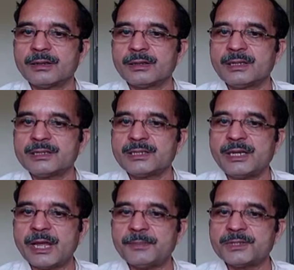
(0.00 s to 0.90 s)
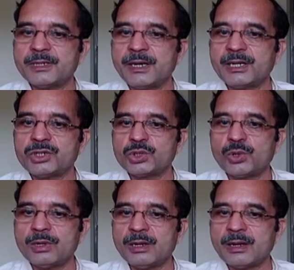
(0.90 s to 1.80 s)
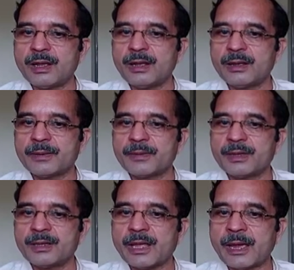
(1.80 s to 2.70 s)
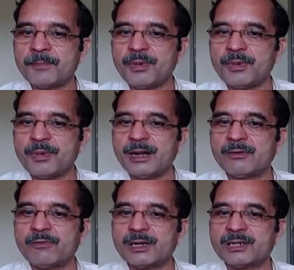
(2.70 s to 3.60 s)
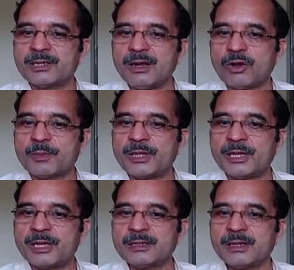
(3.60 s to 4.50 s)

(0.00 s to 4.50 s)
this synapse, it is shown in the amplified version of this.